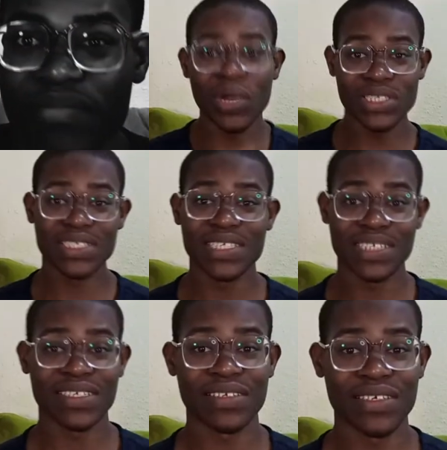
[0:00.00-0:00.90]
When this year
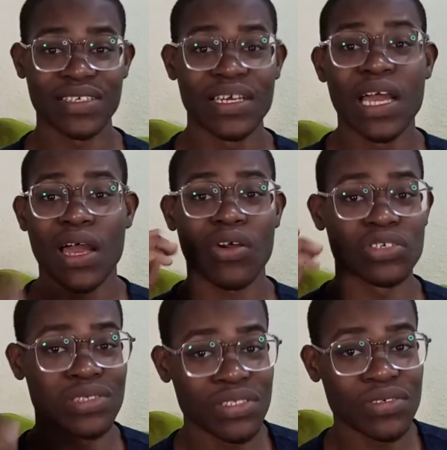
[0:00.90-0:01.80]
started, I
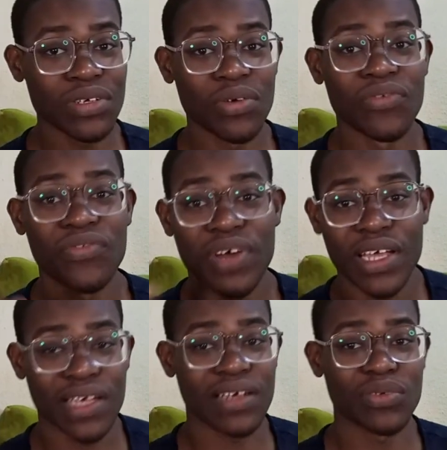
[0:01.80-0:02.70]
was literally on
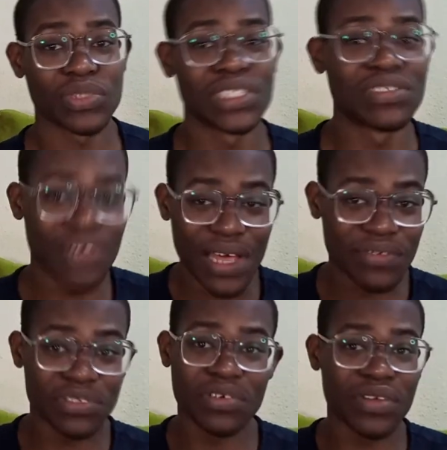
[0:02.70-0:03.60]
fire with the
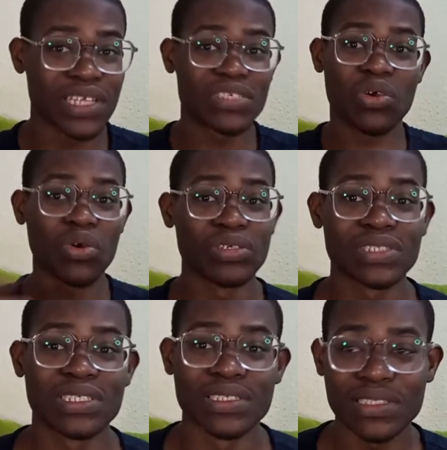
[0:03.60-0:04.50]
drive to create
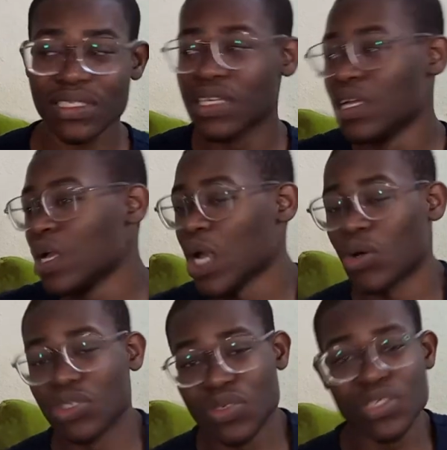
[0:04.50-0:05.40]
content. I
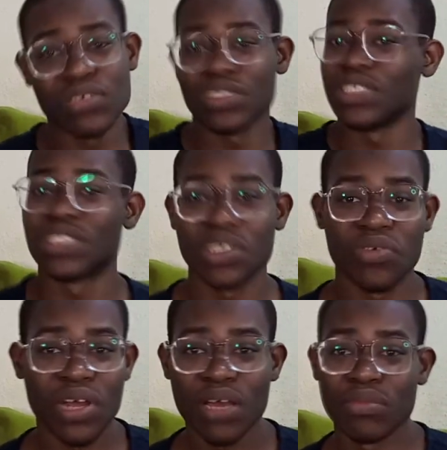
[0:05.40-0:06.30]
was creating on
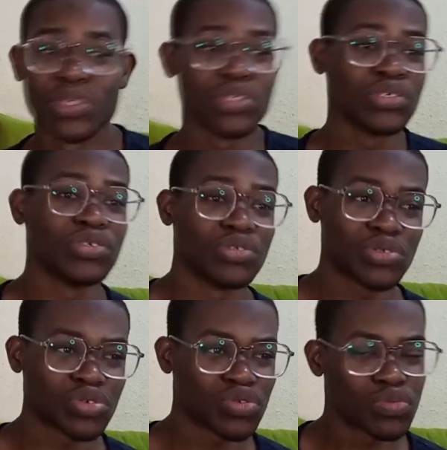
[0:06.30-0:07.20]
Instagram,
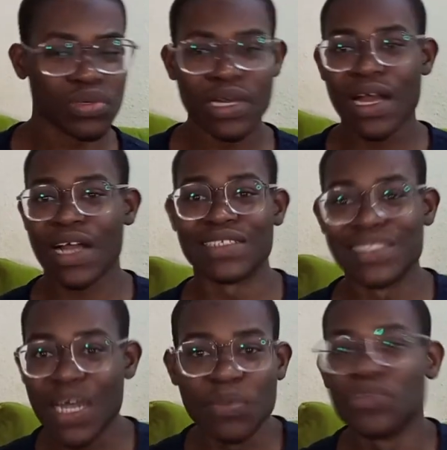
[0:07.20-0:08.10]
YouTube, I
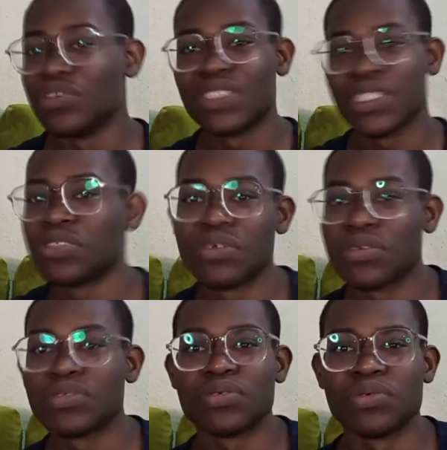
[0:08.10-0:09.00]
dabbled on TikTok
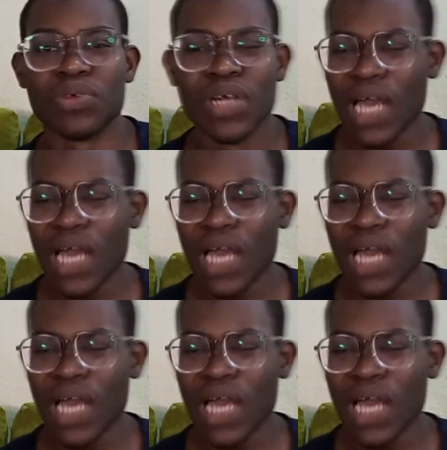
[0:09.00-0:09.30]
too.